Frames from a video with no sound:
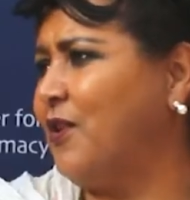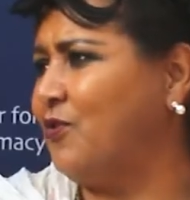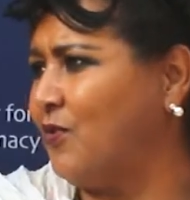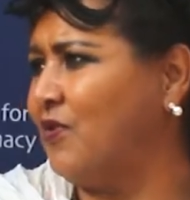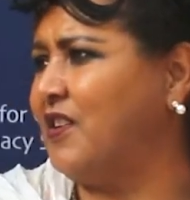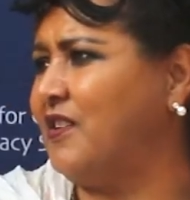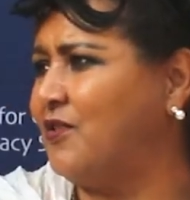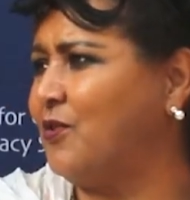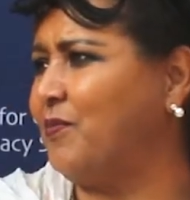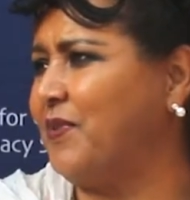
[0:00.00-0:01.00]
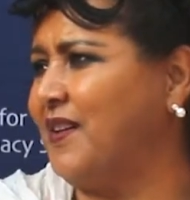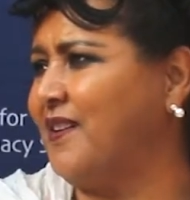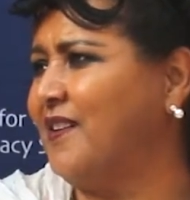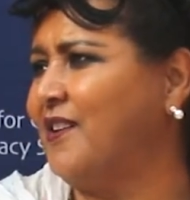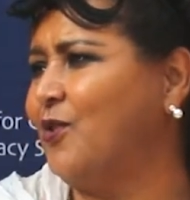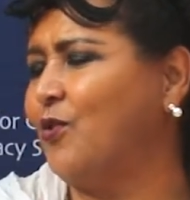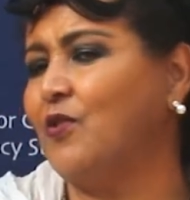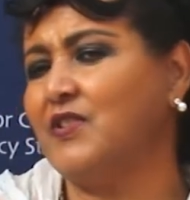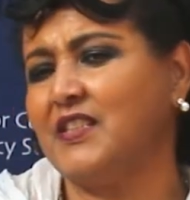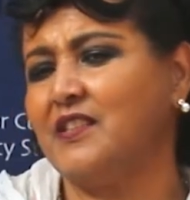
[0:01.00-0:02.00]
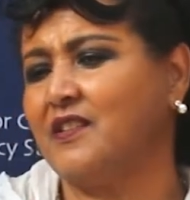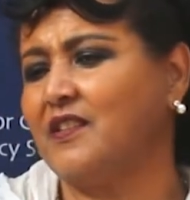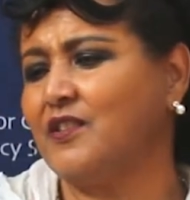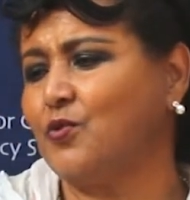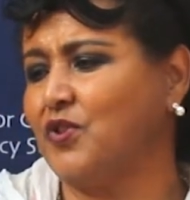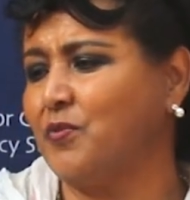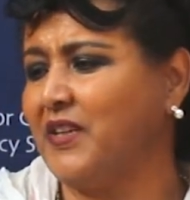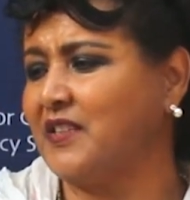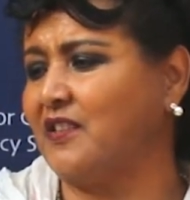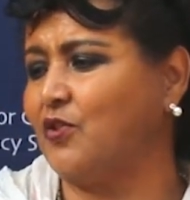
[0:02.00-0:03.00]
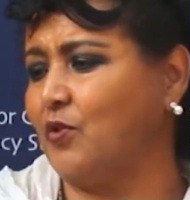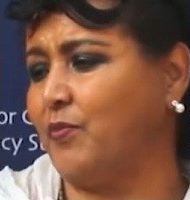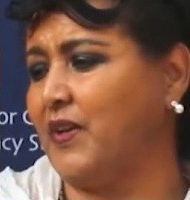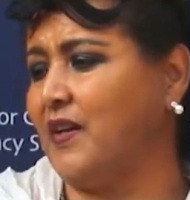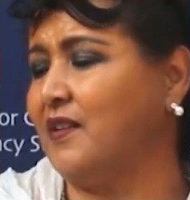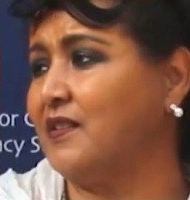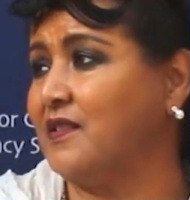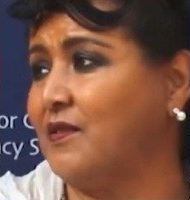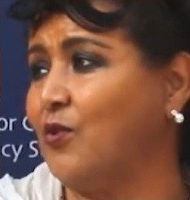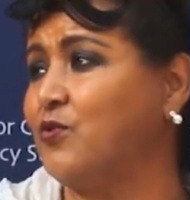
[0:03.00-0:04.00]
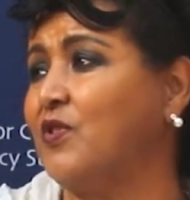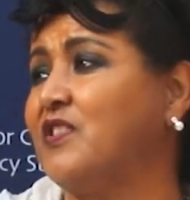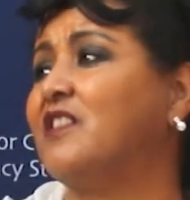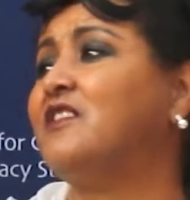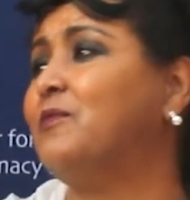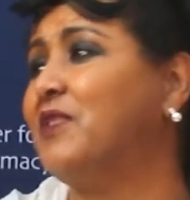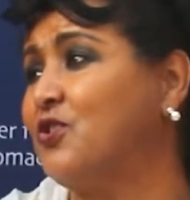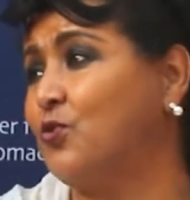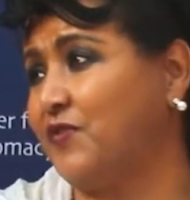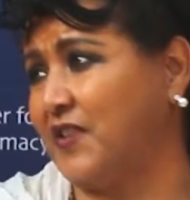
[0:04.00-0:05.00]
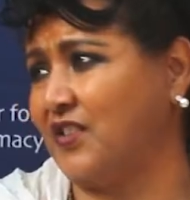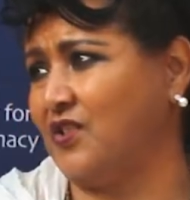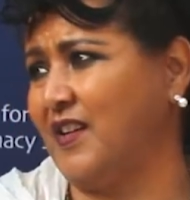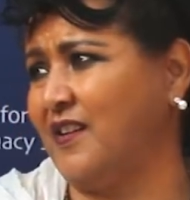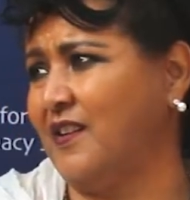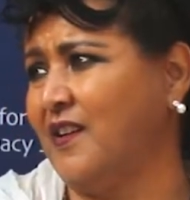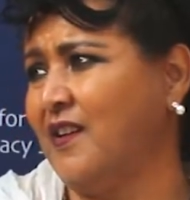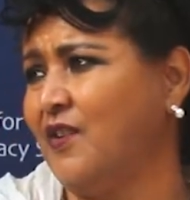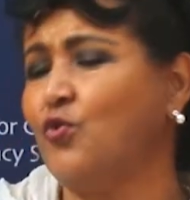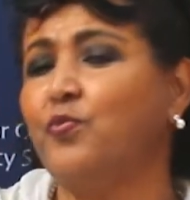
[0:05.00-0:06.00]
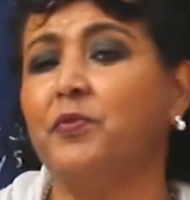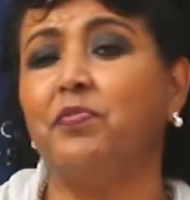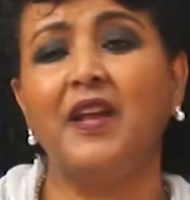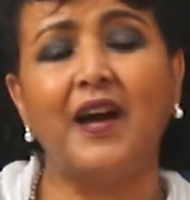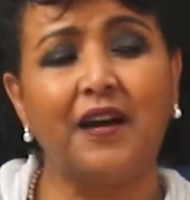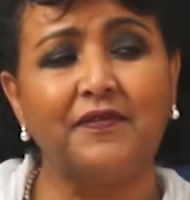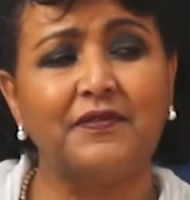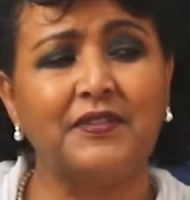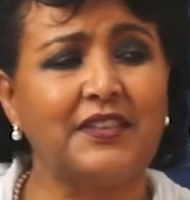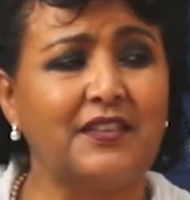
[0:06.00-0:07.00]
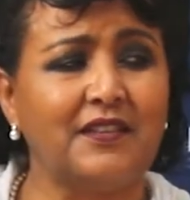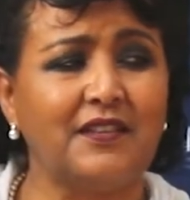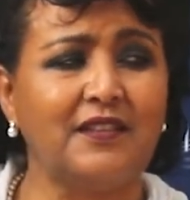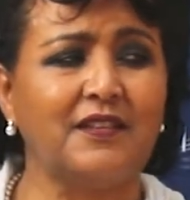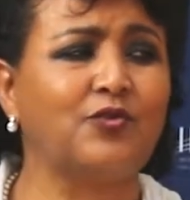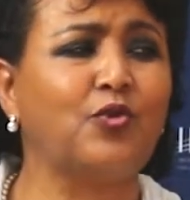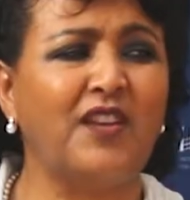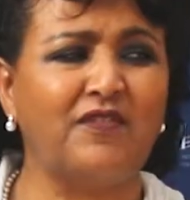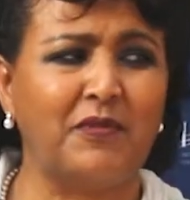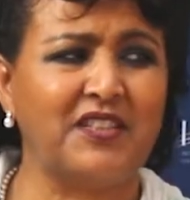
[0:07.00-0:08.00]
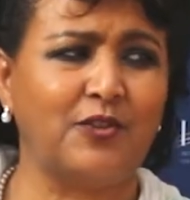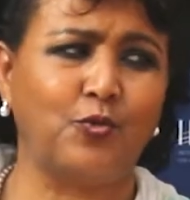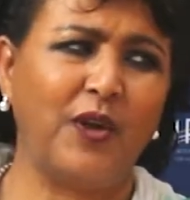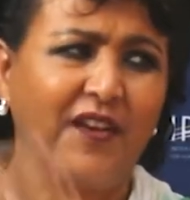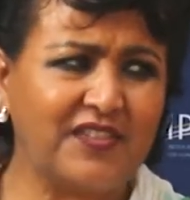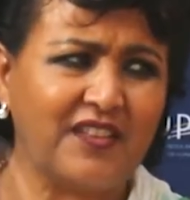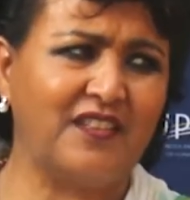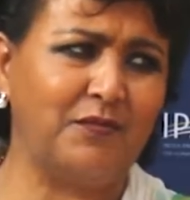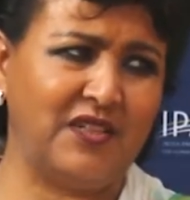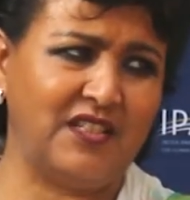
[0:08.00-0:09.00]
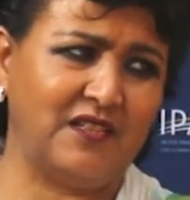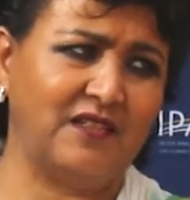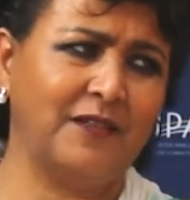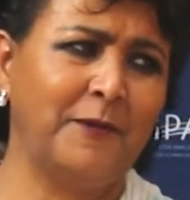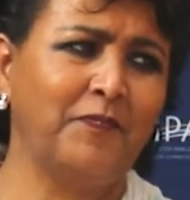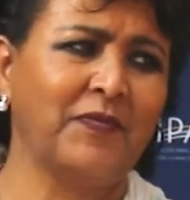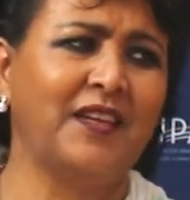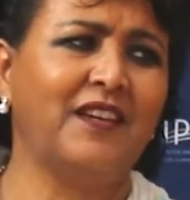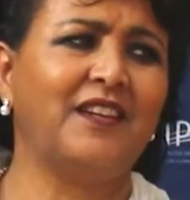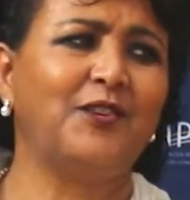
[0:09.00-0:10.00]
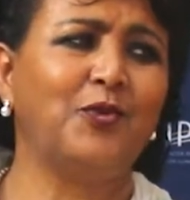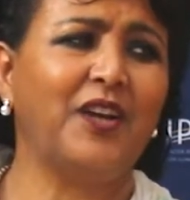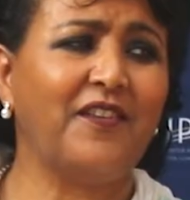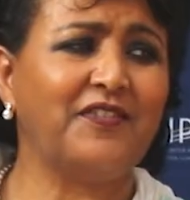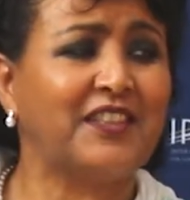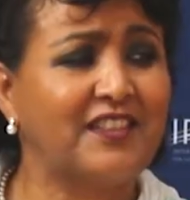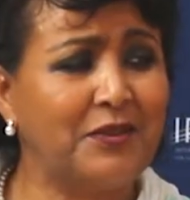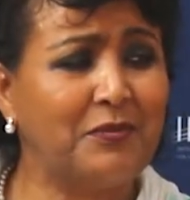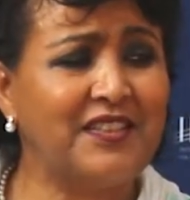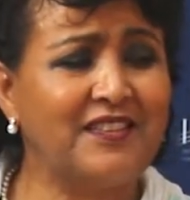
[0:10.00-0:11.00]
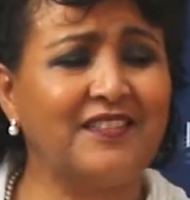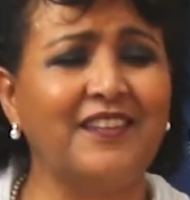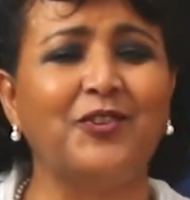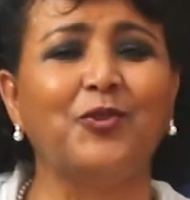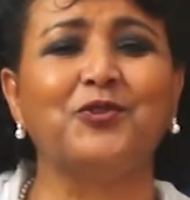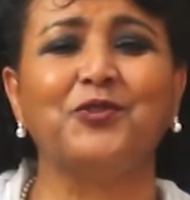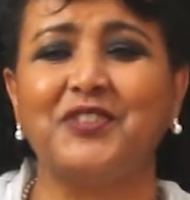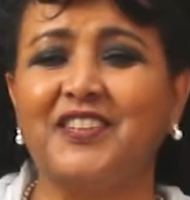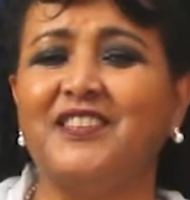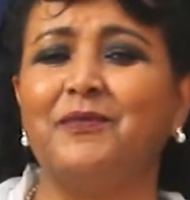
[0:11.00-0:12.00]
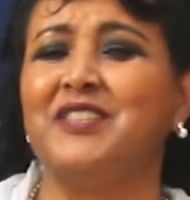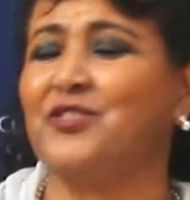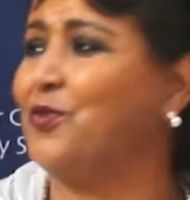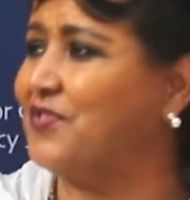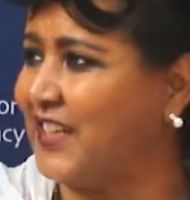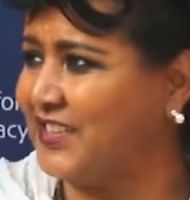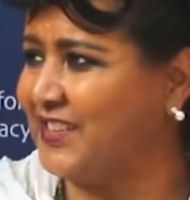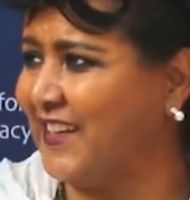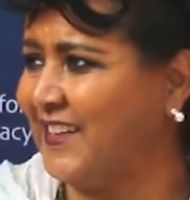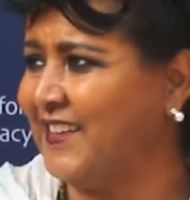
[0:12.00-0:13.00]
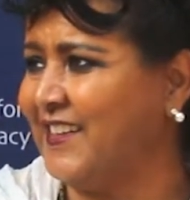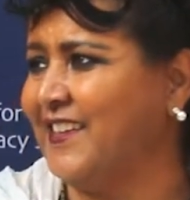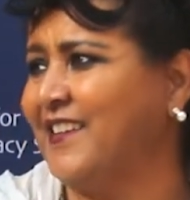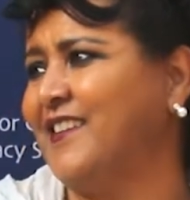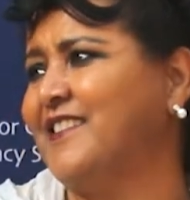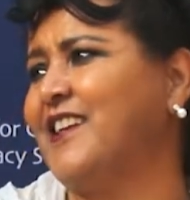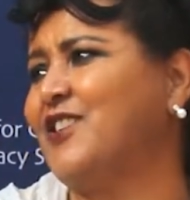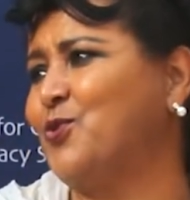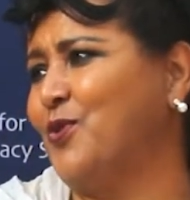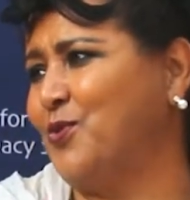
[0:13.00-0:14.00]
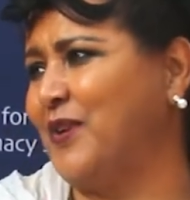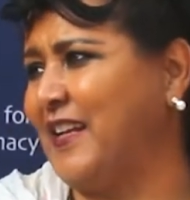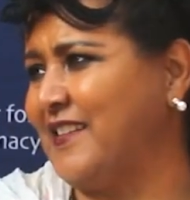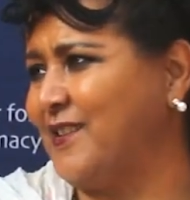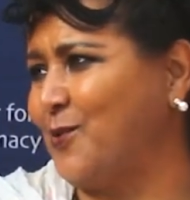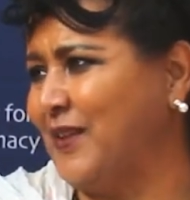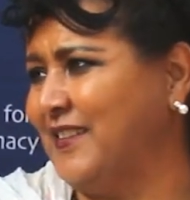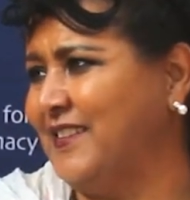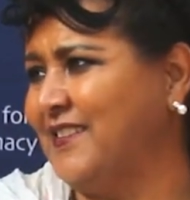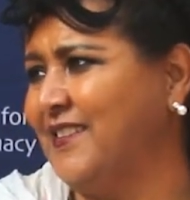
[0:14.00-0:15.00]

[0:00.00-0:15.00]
found only in Ethiopia. All these things which makes Ethiopia also a 30 months of sunshine. You people have 12 months, we have 30 months. And we have 30 months and also 30 months of sunshine. That's also another one.